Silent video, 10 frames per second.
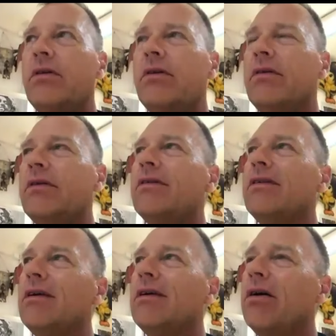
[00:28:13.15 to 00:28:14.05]
And
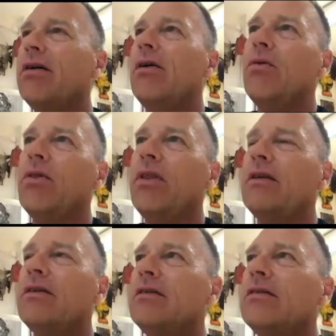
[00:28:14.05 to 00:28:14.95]
mm-hmm. now I know that
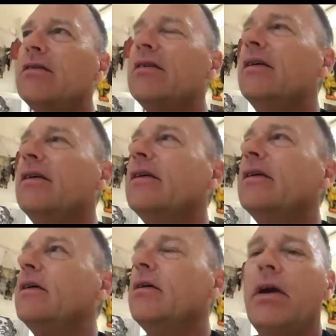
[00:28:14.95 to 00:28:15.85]
uh, they
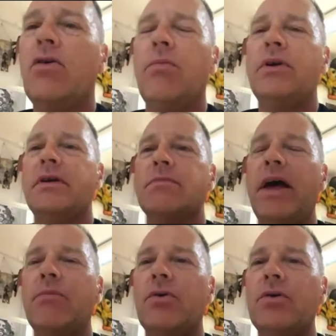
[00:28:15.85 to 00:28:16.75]
copied his
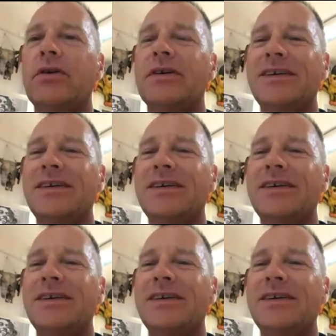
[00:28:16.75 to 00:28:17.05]
black book.